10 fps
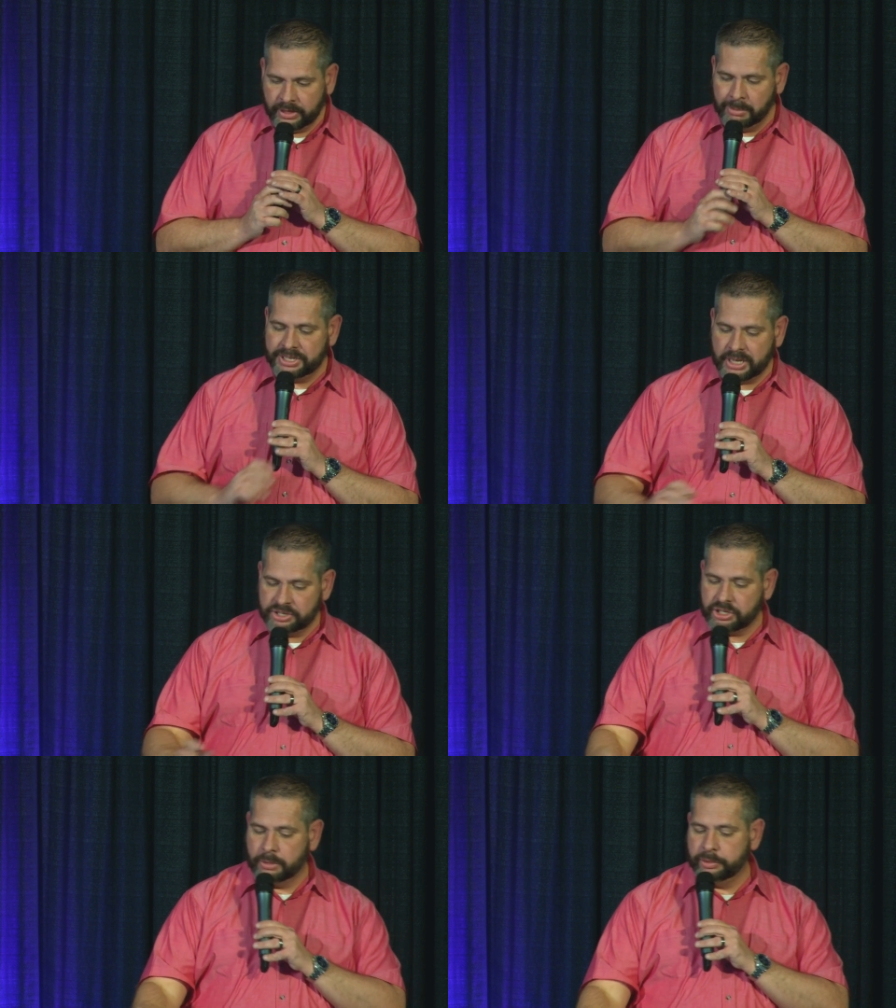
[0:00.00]
Let me tell
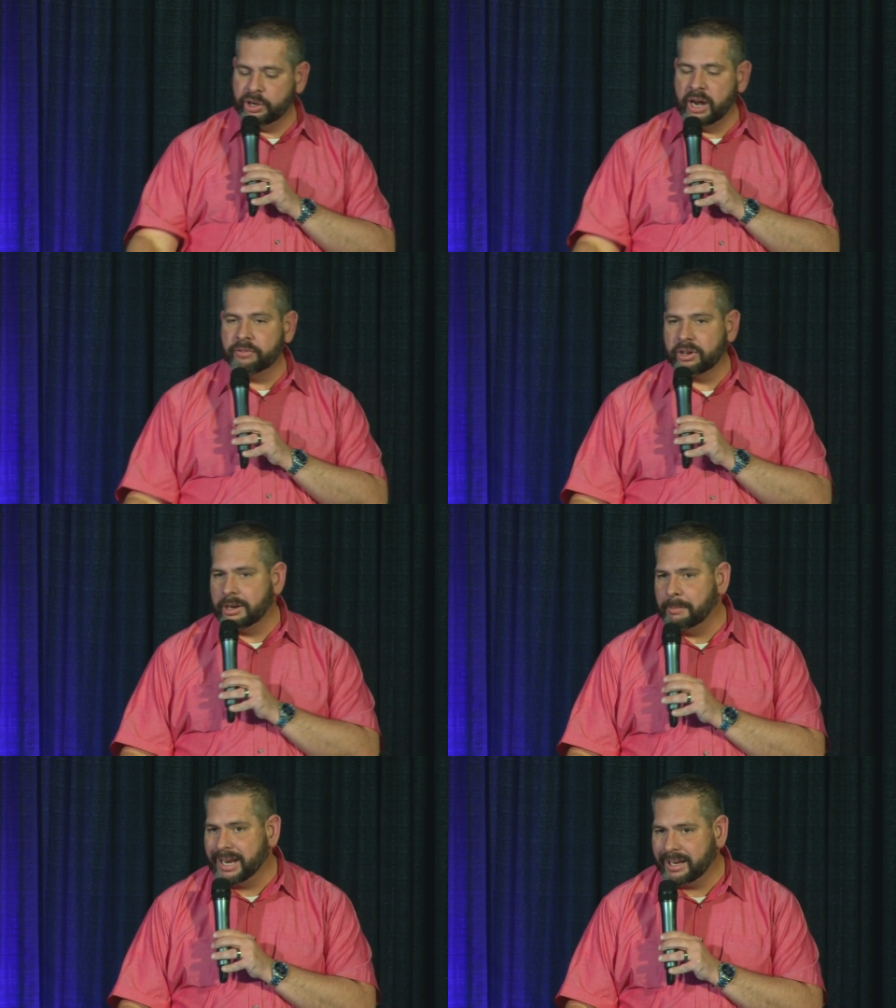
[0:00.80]
you something, if you're ever
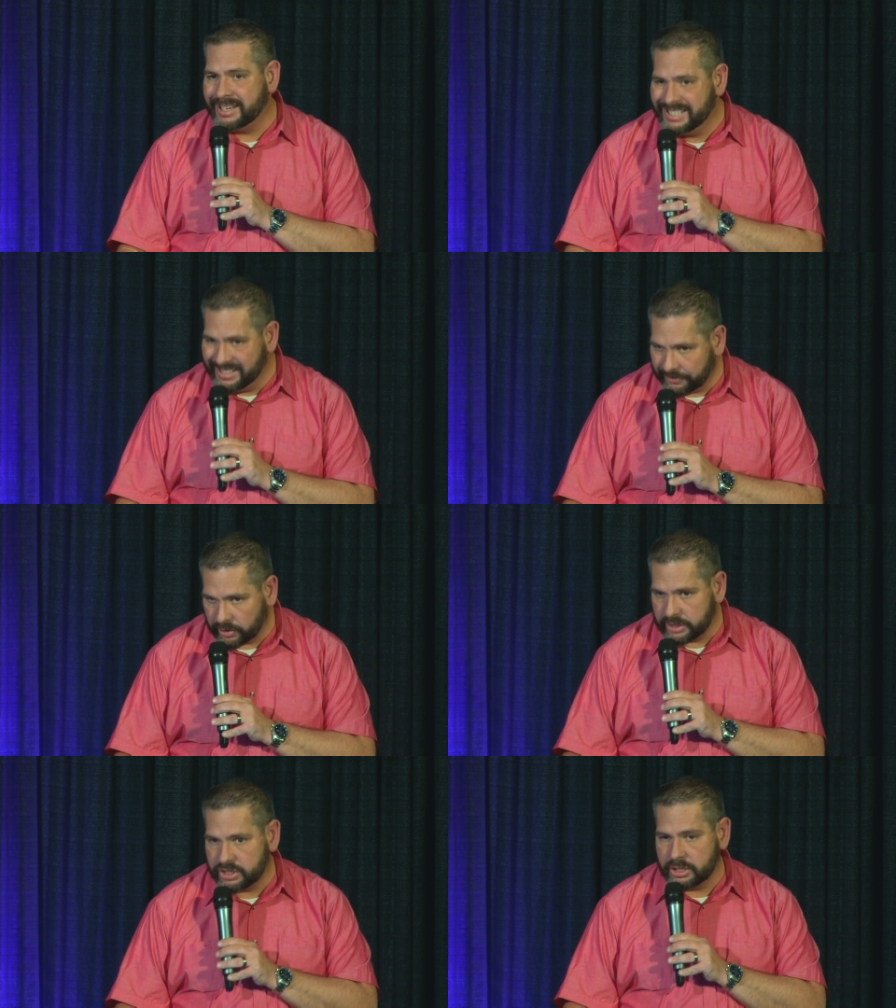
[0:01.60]
going to make a
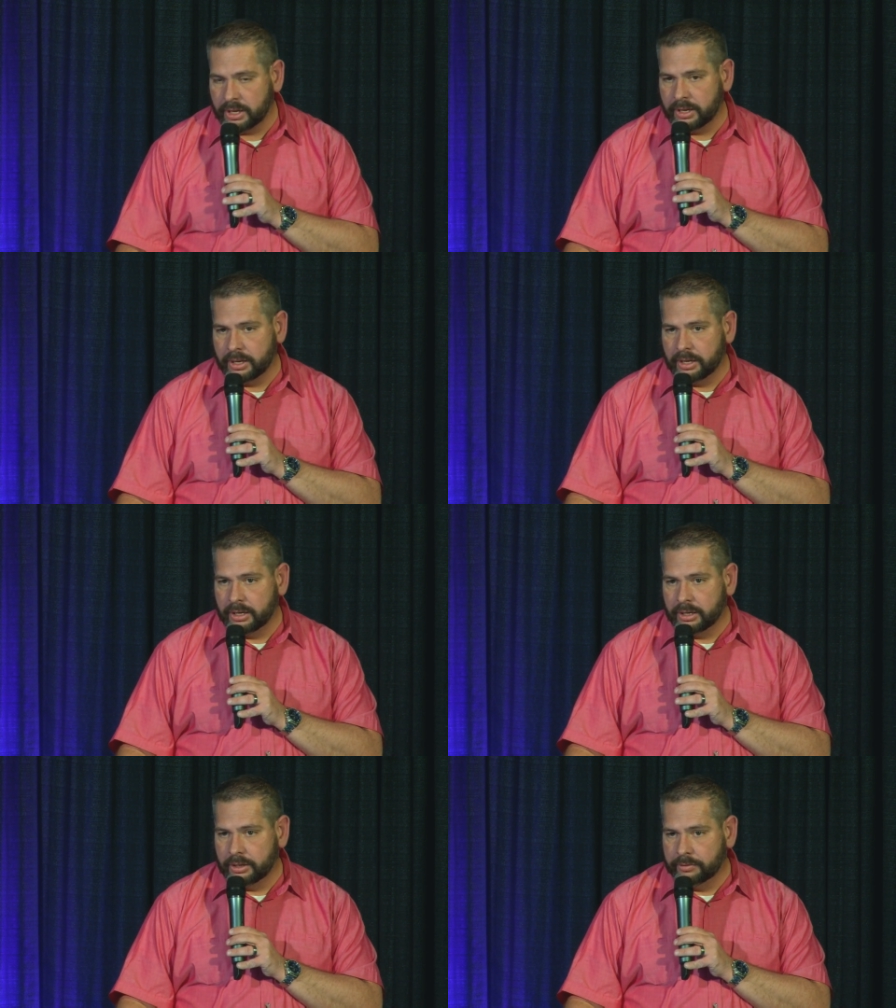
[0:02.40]
difference
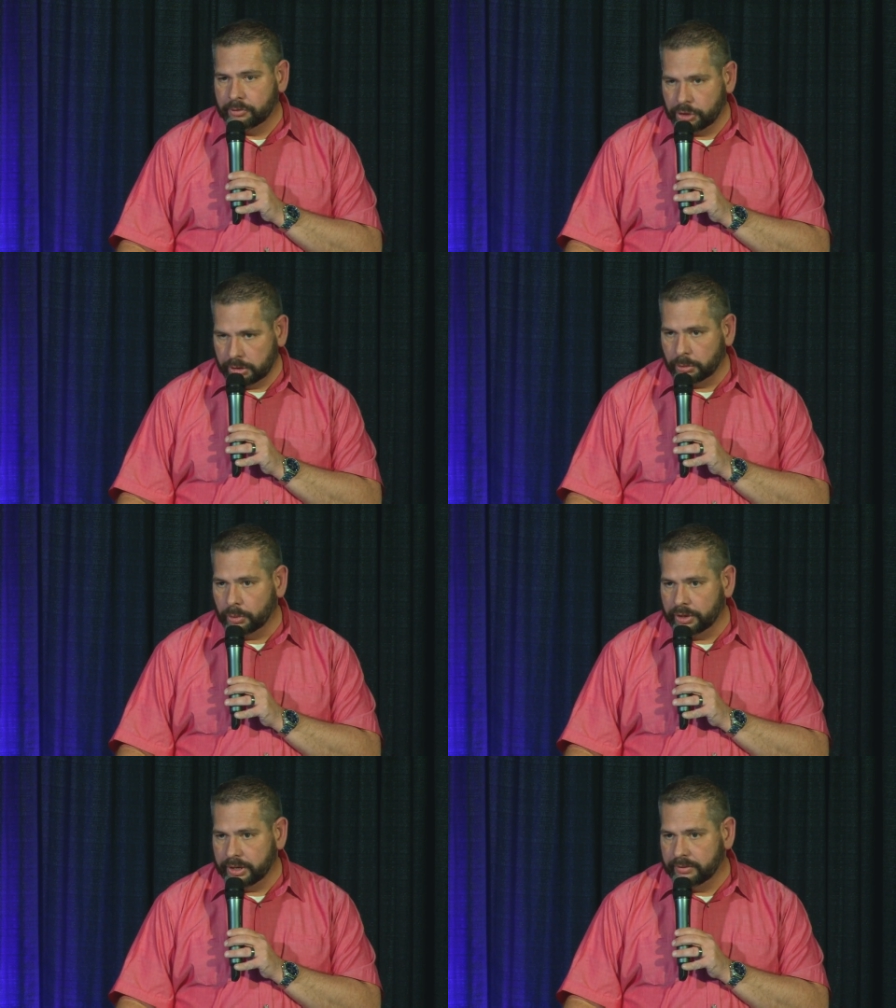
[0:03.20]
for the
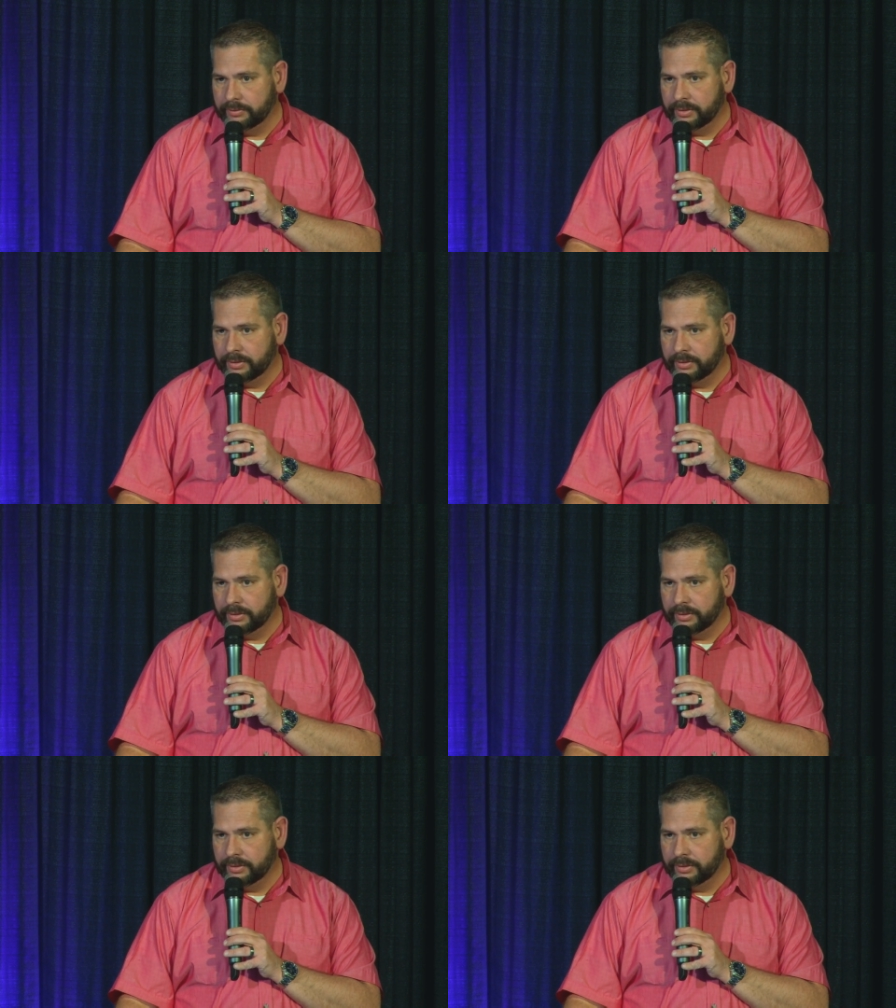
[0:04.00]
Lord,